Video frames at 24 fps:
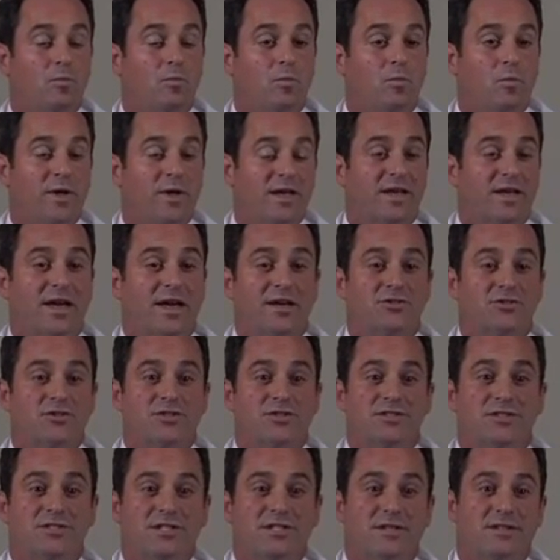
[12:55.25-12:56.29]
We
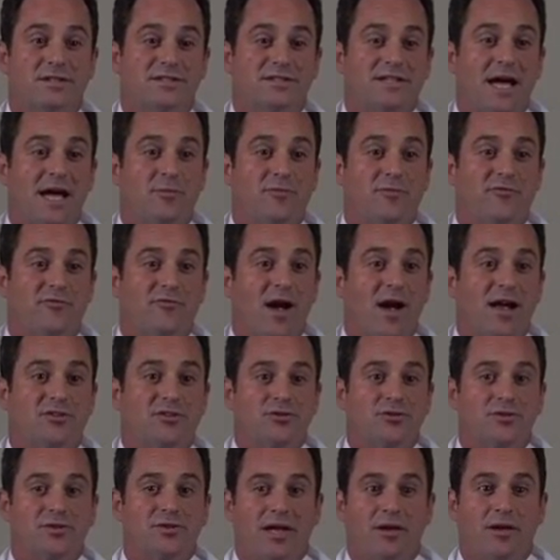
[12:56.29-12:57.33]
occasionally see the type of
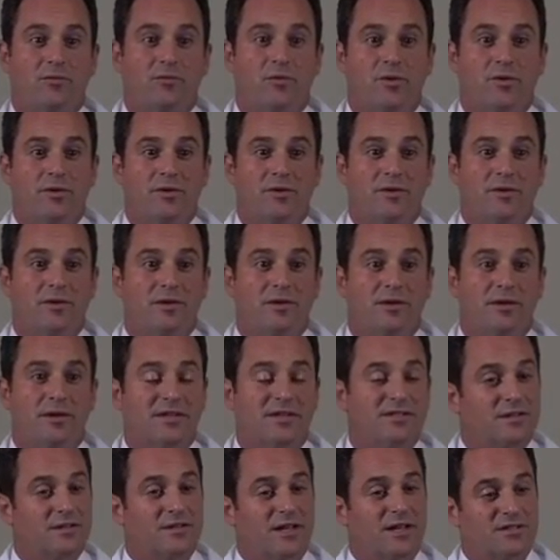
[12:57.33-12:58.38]
fracture that
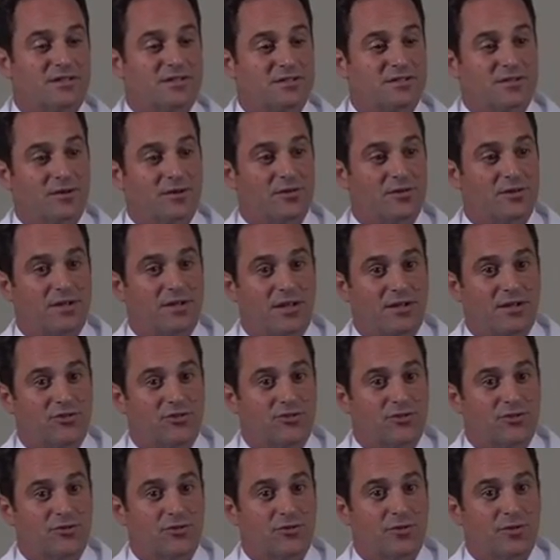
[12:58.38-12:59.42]
doesn't necessarily need
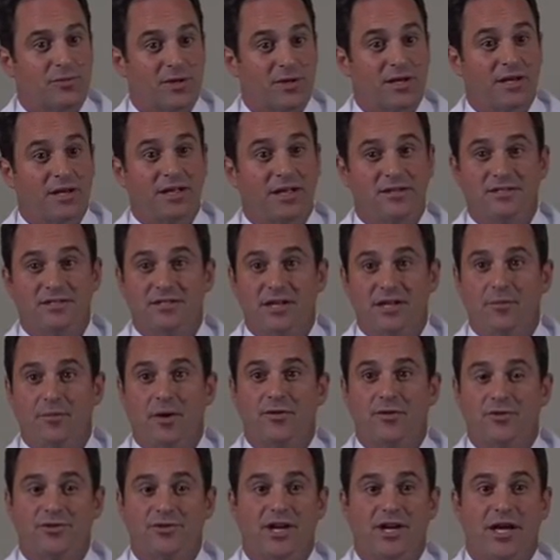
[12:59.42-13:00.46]
surgery but needs some
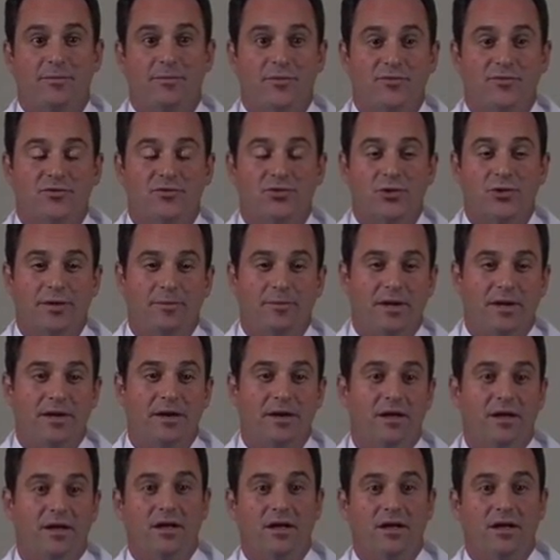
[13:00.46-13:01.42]
other type of treatment.